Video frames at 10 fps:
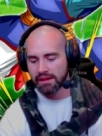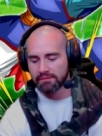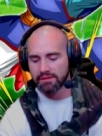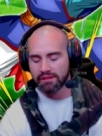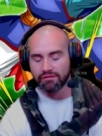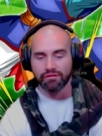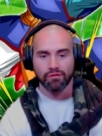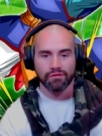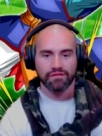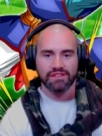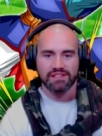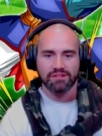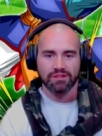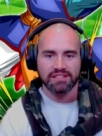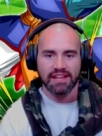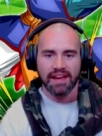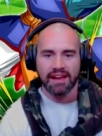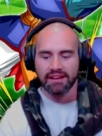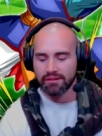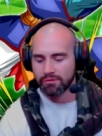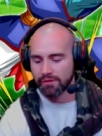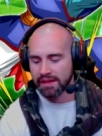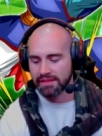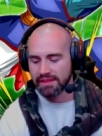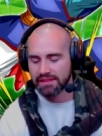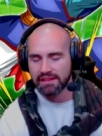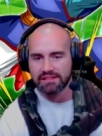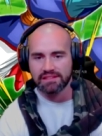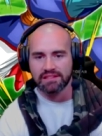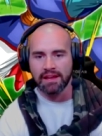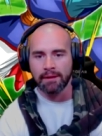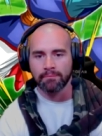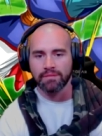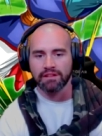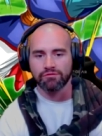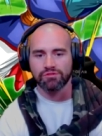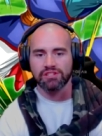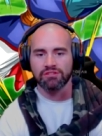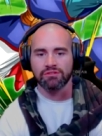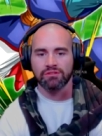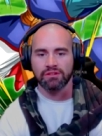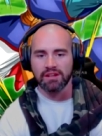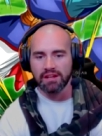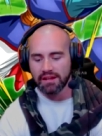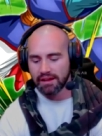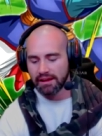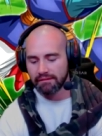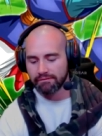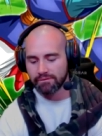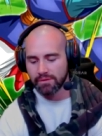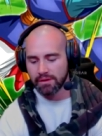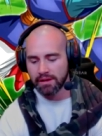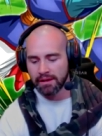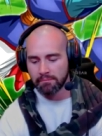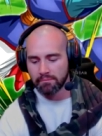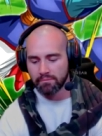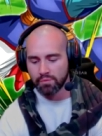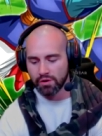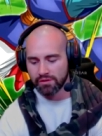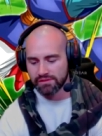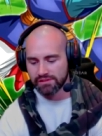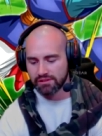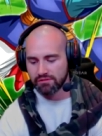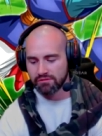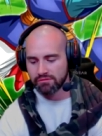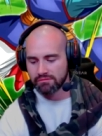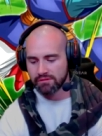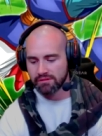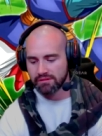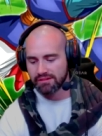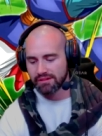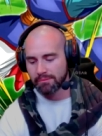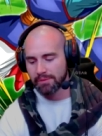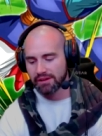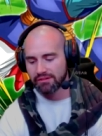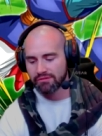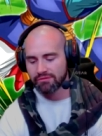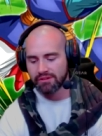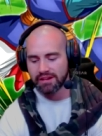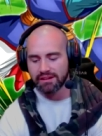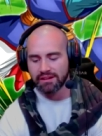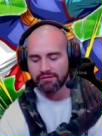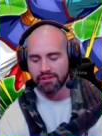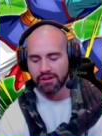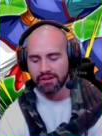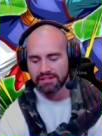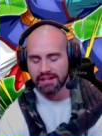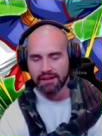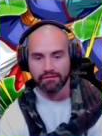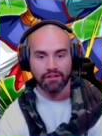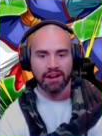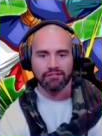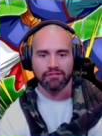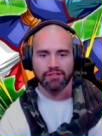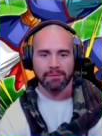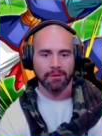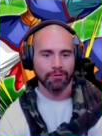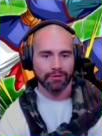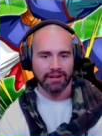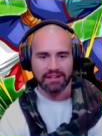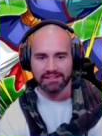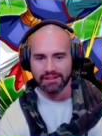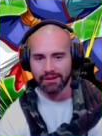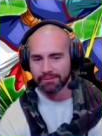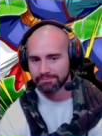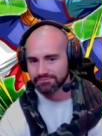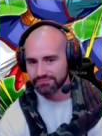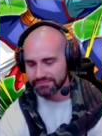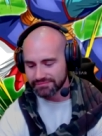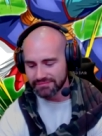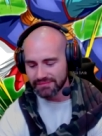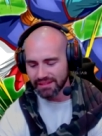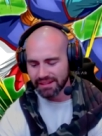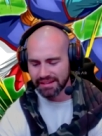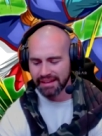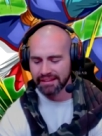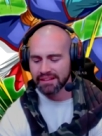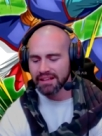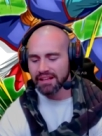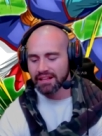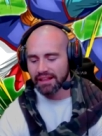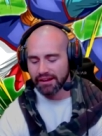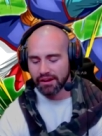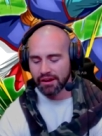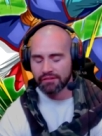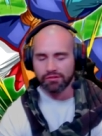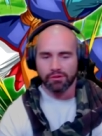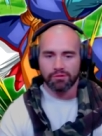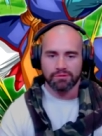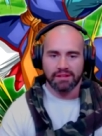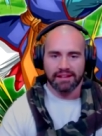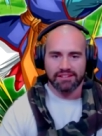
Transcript: level 4 physical attack. Oh, and then this um, level 2 uh, uh, bronze, how oh, about crit? I've got uh, 5 of them already, so yeah. Like uh, overall, like